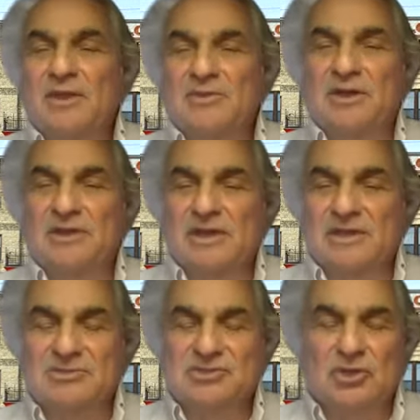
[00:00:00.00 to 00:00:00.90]
thinking.
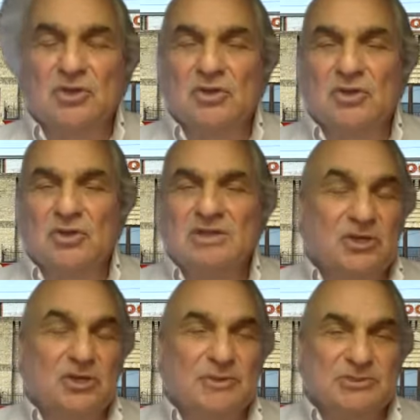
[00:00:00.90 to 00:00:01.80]
And so I
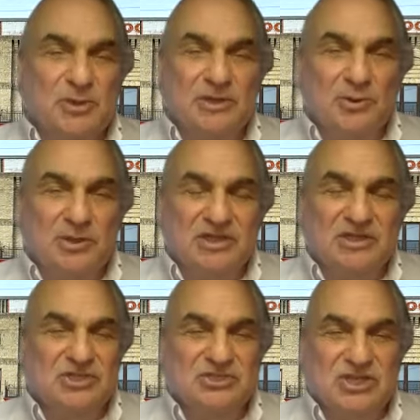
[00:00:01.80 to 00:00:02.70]
started Mixed Blood really
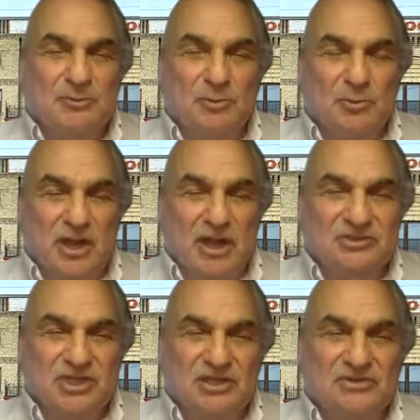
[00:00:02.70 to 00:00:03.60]
as a summer
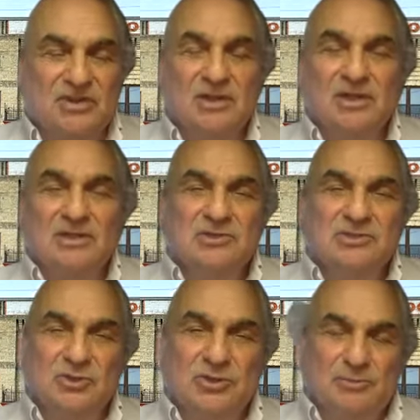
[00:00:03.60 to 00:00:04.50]
project
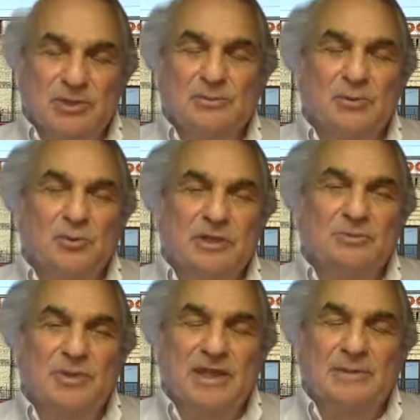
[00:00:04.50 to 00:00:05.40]
so that people would
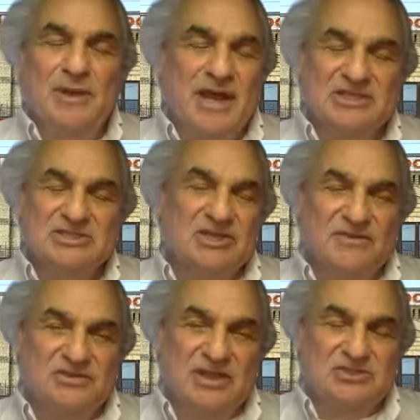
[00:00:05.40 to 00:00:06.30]
pay positive
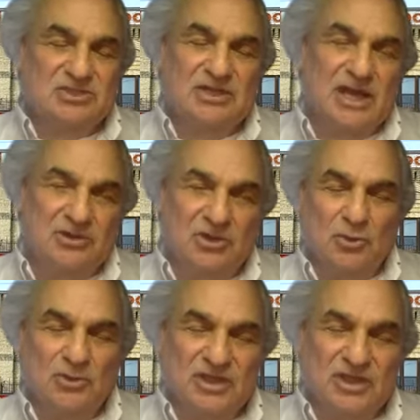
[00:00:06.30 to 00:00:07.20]
attention, not no
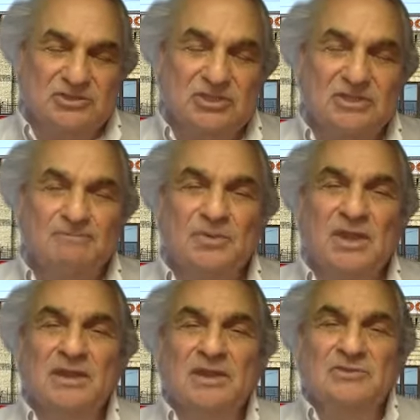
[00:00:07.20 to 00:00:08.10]
attention
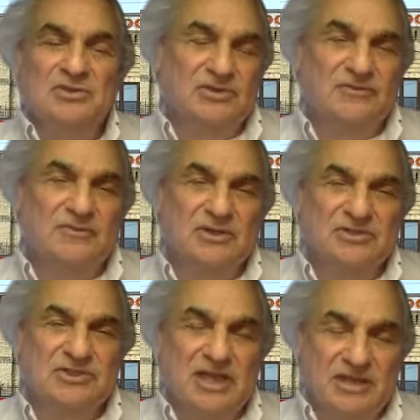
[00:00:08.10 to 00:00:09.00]
to
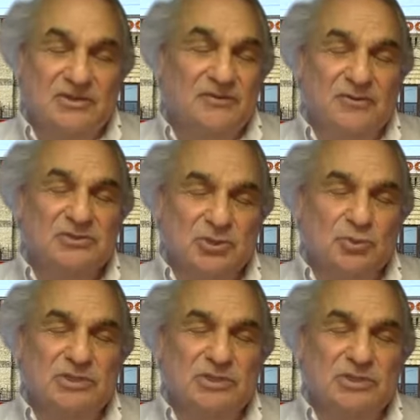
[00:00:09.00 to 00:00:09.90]
difference. And that difference
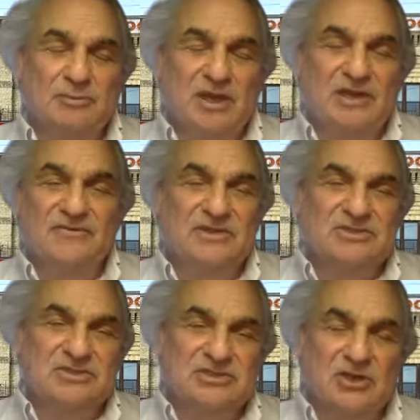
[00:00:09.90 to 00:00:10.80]
originally
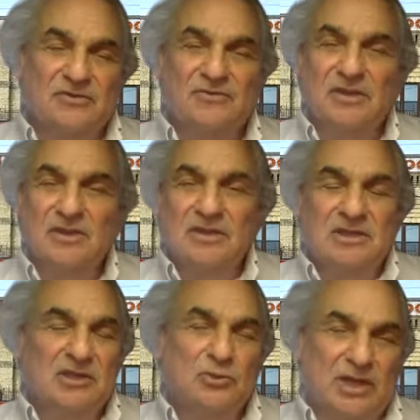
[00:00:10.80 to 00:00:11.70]
manifests itself
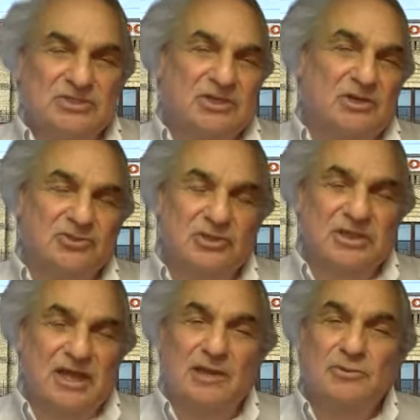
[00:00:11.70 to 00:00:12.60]
in race, culture, and
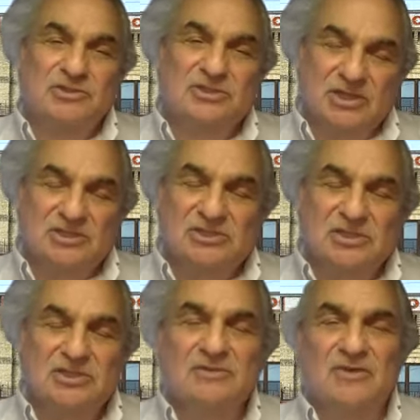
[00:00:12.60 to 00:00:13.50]
language, and it's
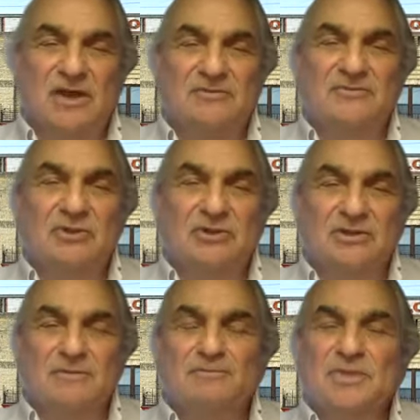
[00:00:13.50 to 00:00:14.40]
evolved to
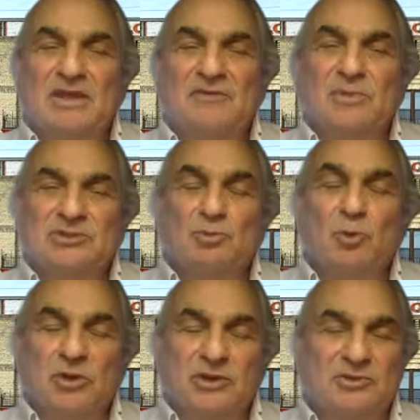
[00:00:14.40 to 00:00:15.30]
have much
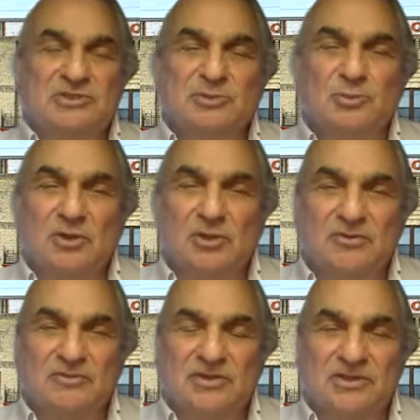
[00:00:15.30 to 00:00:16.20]
more under its umbrella
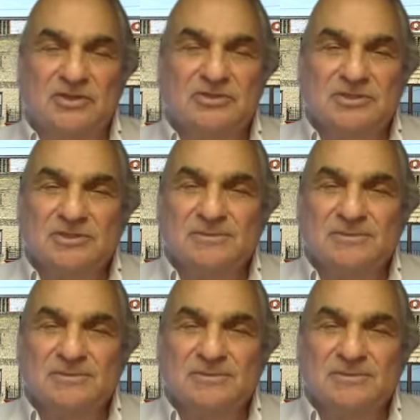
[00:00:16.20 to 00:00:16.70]
over the years.